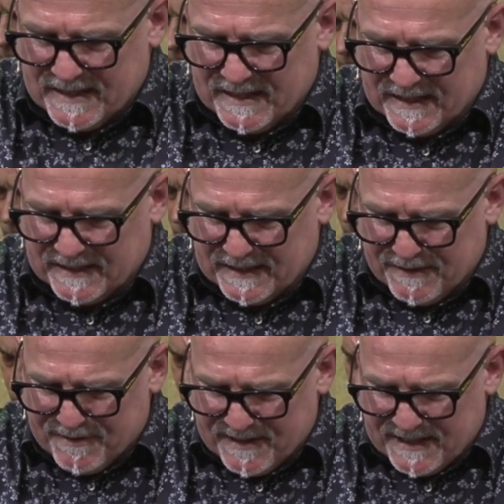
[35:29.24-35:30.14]
And
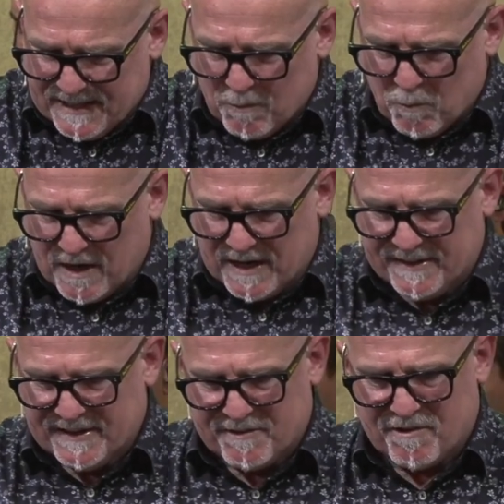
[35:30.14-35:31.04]
live it in a way
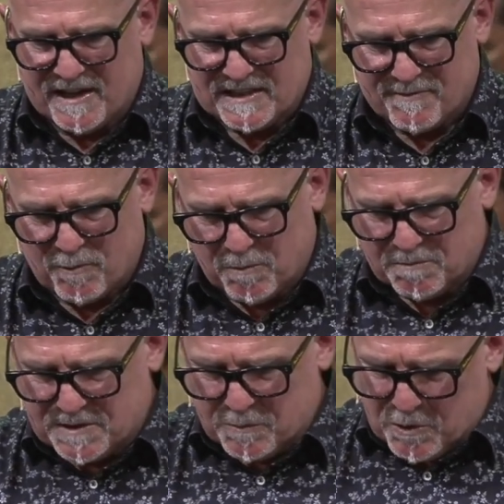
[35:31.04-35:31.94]
that
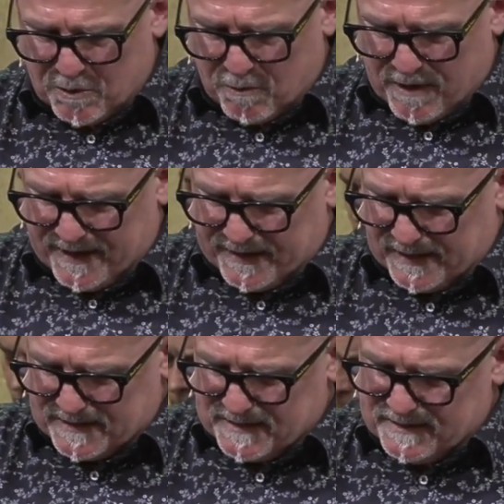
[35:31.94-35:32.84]
transforms the world around
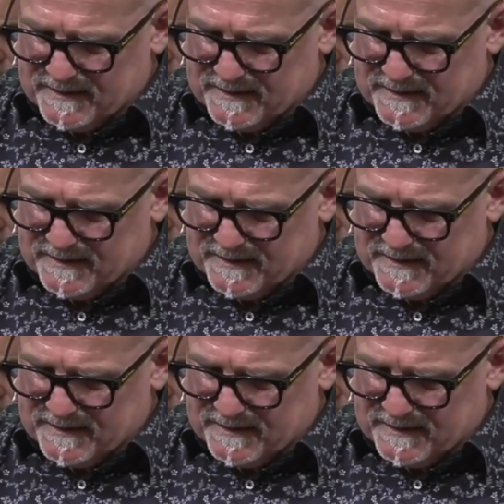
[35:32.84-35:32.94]
us.